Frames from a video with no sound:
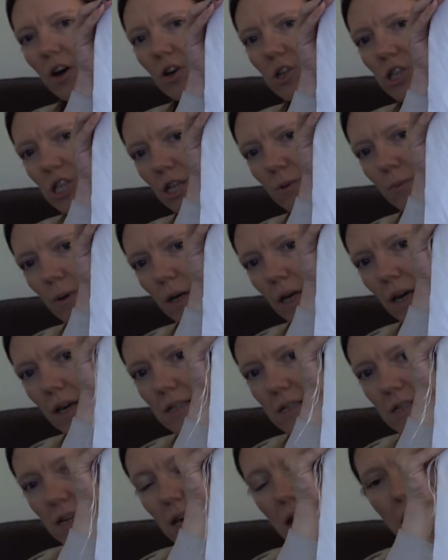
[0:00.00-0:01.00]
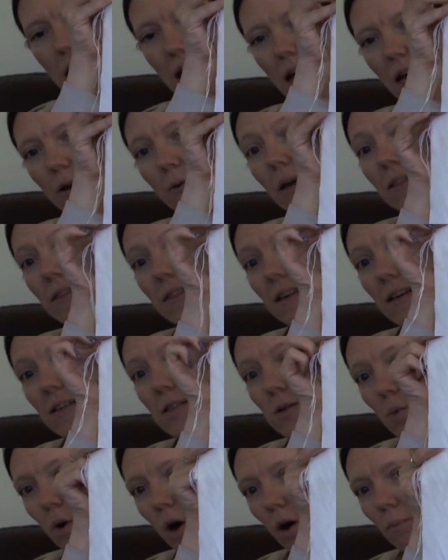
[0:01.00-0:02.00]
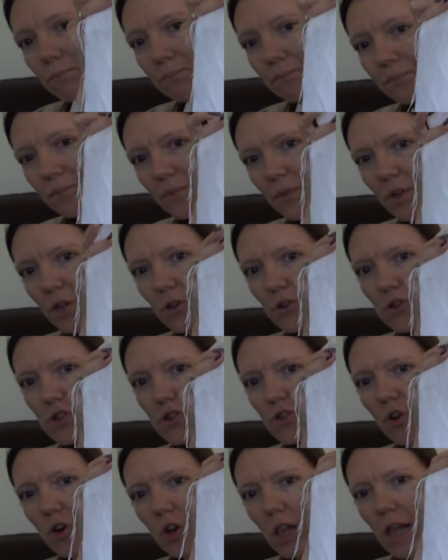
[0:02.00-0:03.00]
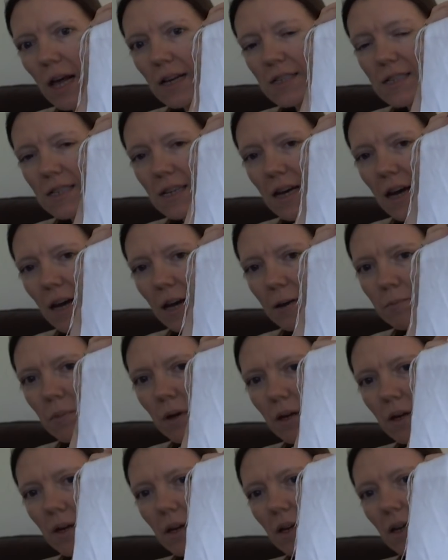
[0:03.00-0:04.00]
are cheaper kits. Anyway, this one that you saw last time